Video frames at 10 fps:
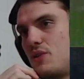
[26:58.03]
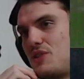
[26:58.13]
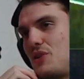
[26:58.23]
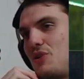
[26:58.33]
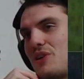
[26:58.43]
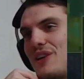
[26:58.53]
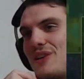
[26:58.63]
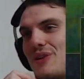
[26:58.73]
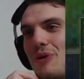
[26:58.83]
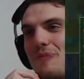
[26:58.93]
Is are looking
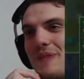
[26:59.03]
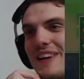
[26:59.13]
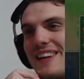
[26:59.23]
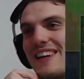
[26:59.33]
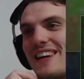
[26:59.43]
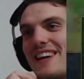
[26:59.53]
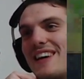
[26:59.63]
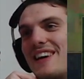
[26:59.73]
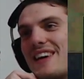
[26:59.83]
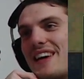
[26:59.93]
okay. top lane?
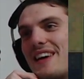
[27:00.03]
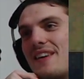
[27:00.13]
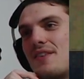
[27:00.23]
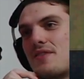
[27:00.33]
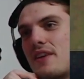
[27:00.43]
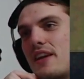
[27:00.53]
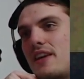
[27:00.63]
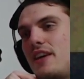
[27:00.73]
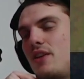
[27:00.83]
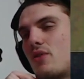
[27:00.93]
Okay, and
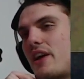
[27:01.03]
here you're